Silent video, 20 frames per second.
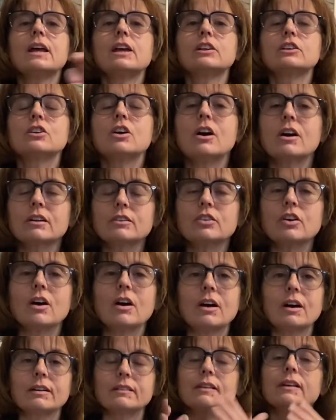long
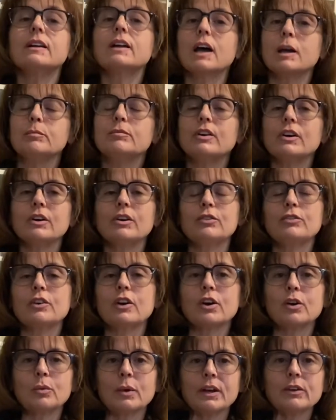tongs, and I'm very
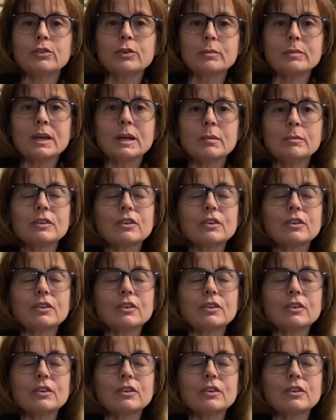far away from them,